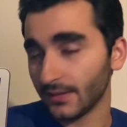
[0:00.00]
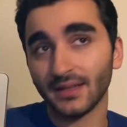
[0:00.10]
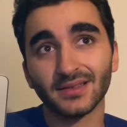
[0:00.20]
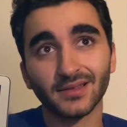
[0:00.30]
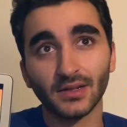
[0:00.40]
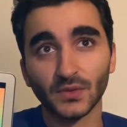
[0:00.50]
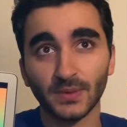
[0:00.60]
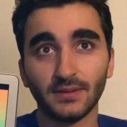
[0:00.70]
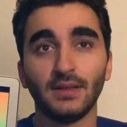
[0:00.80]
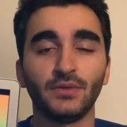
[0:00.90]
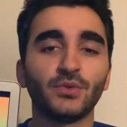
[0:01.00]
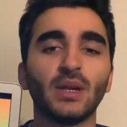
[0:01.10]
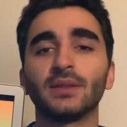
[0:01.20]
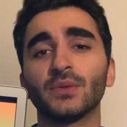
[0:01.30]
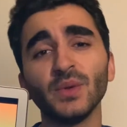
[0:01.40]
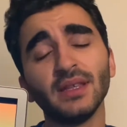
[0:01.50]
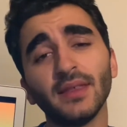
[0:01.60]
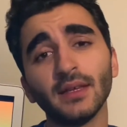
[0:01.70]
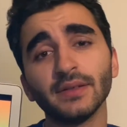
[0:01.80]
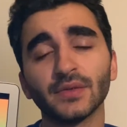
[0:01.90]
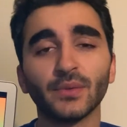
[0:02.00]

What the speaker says: It starts with intro and greetings,